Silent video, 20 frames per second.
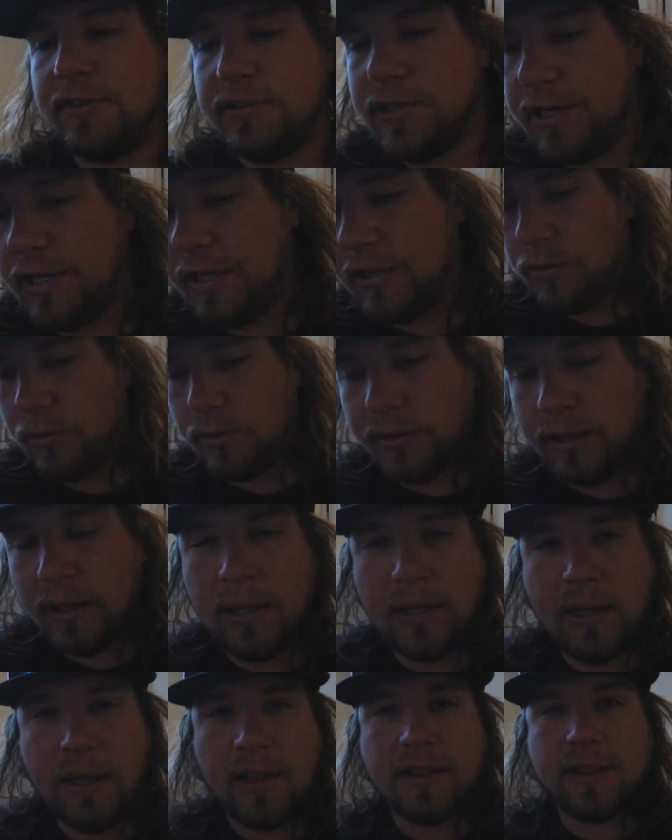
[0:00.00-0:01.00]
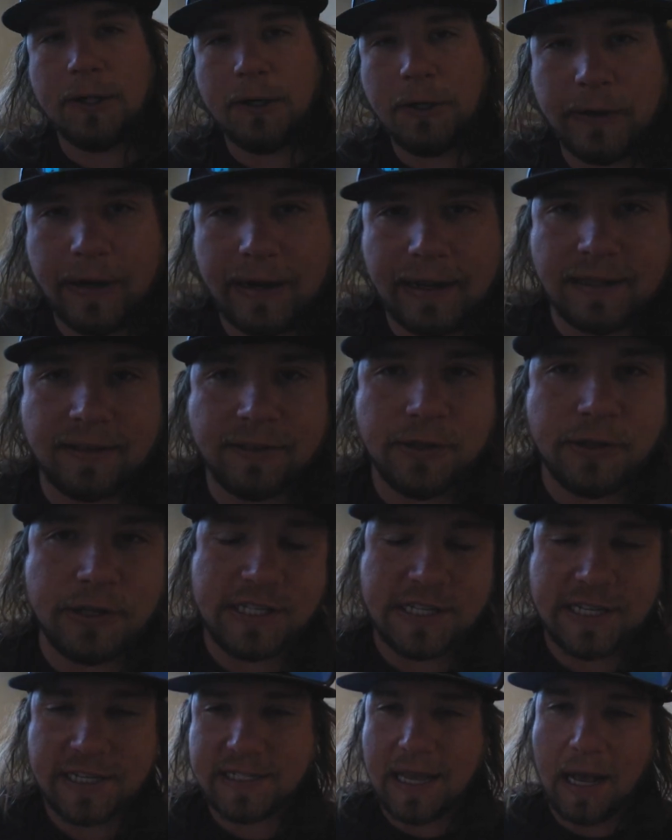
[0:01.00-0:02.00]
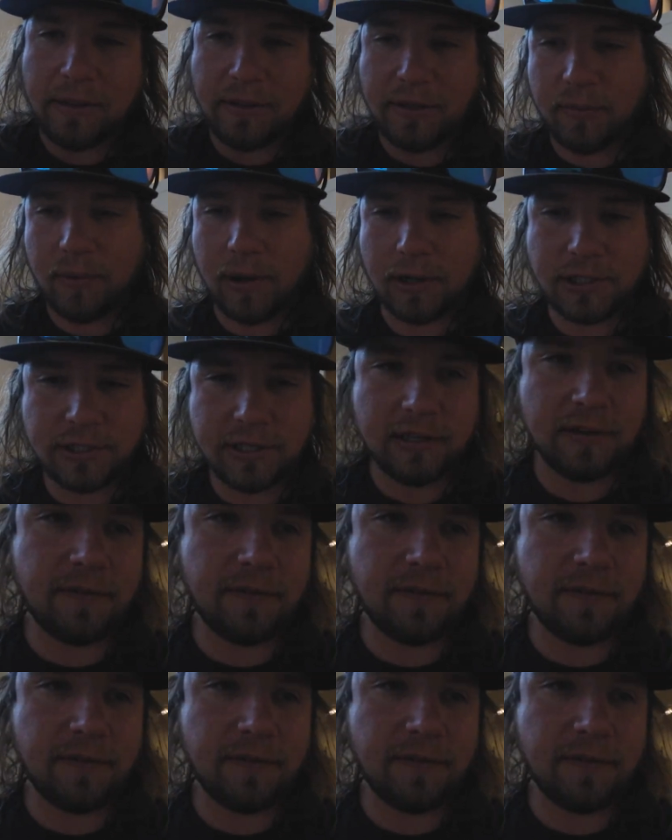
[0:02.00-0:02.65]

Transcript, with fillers: there's any old Thunder Egg enthusiasts out there watching